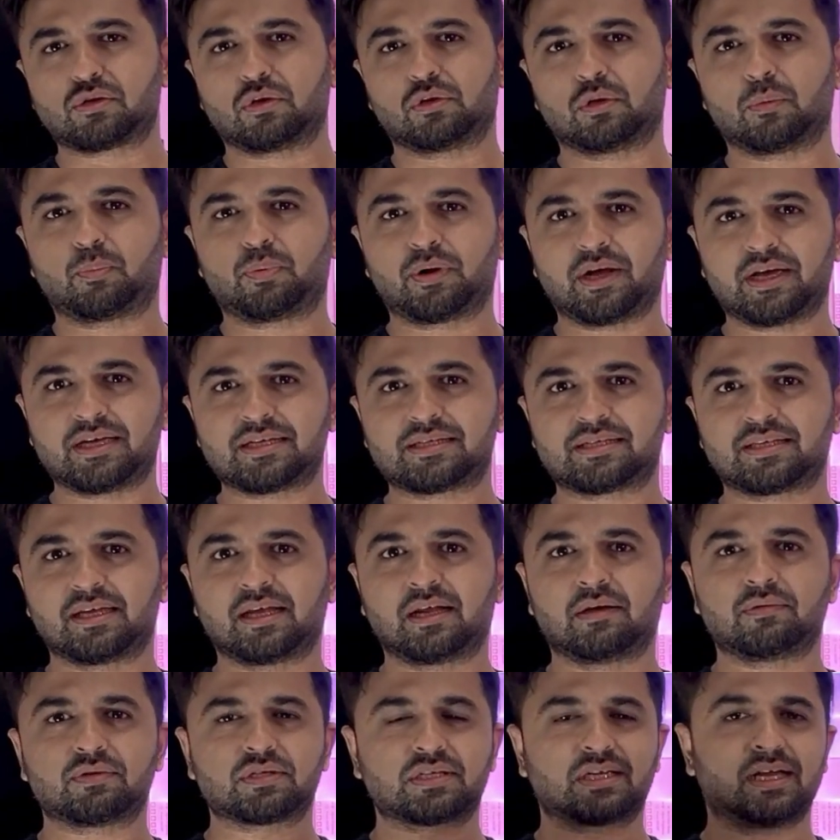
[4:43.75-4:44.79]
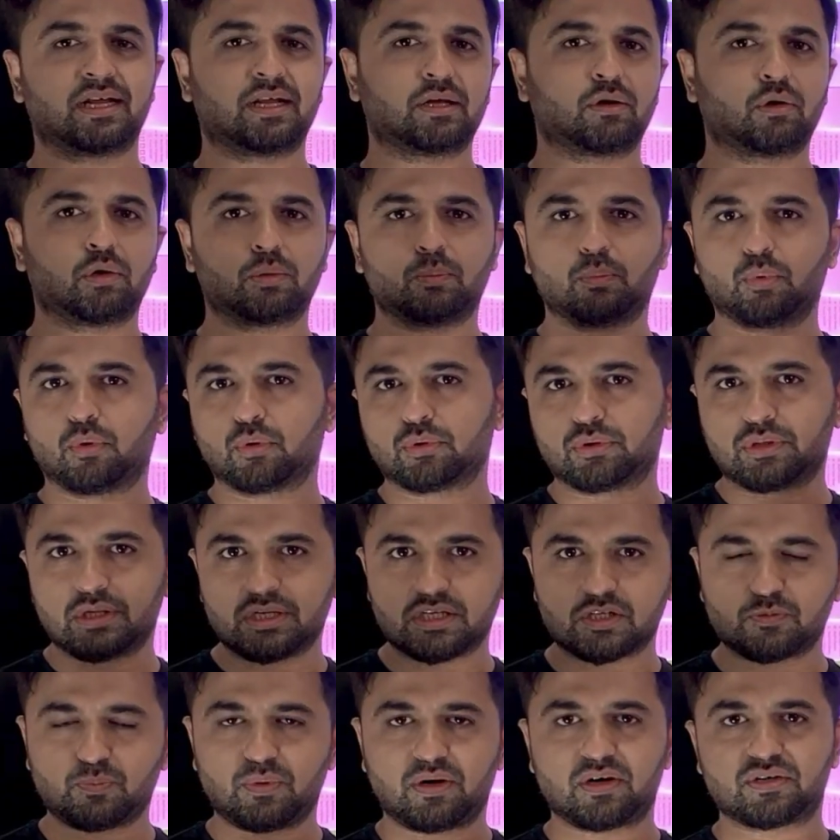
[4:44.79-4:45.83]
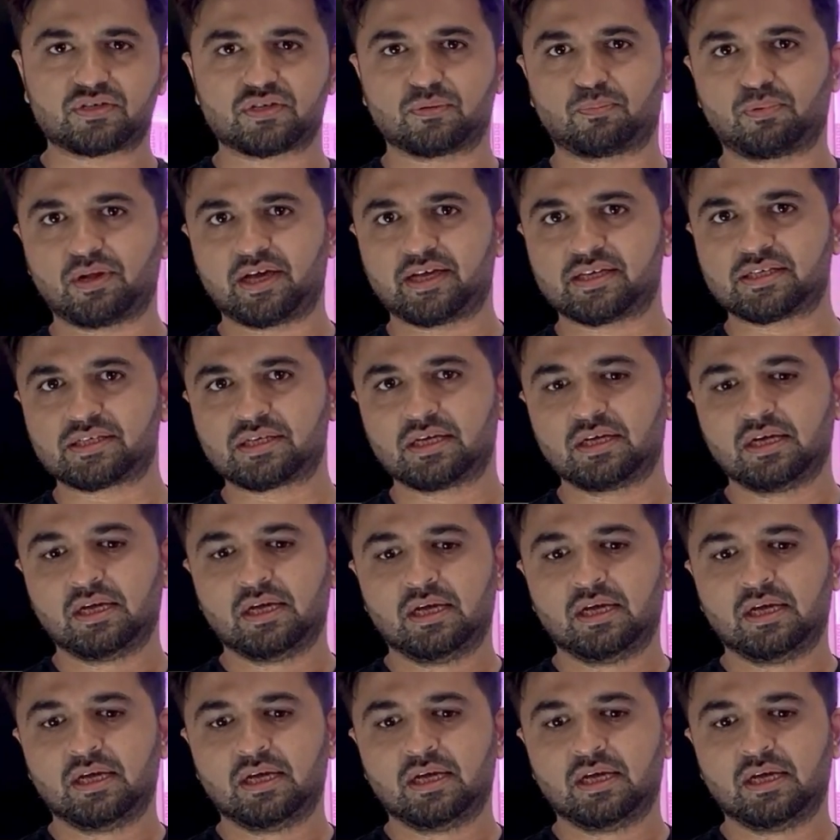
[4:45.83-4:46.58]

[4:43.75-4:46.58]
on the price that I was getting on both these power supplies.